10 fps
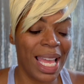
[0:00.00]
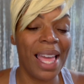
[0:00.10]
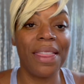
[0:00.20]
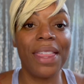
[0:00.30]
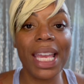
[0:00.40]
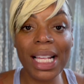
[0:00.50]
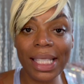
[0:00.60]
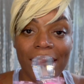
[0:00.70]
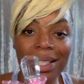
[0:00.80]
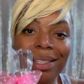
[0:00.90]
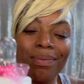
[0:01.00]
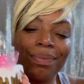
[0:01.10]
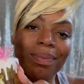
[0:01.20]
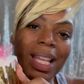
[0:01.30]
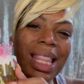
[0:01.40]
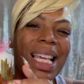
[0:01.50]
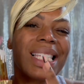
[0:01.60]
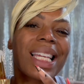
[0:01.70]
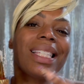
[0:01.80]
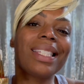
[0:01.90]
This
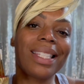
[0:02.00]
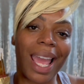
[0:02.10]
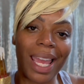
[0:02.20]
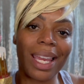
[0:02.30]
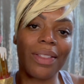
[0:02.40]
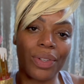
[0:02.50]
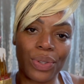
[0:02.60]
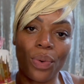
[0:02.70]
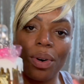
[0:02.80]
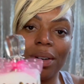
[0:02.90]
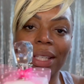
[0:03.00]
can stay in the store.